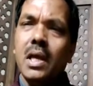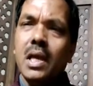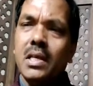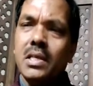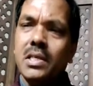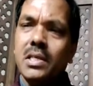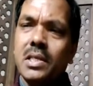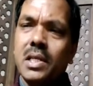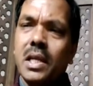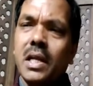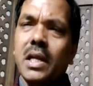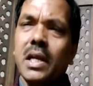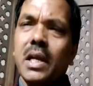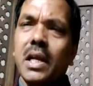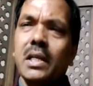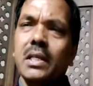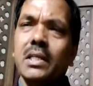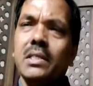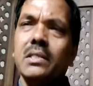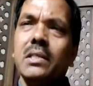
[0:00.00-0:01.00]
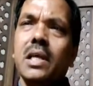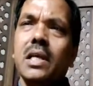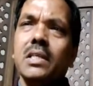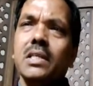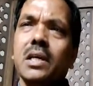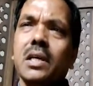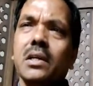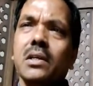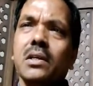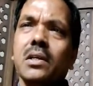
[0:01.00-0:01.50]
state
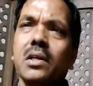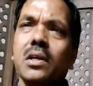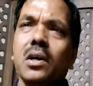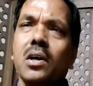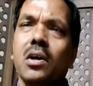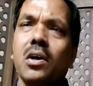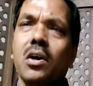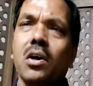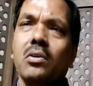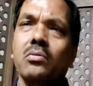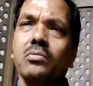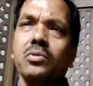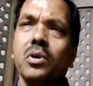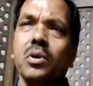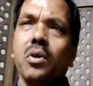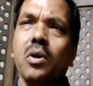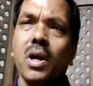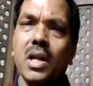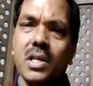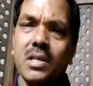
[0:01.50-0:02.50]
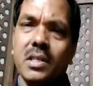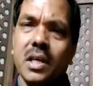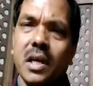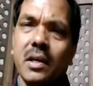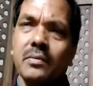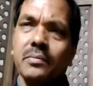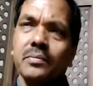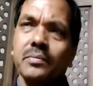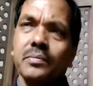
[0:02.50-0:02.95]
legislature of Odisha.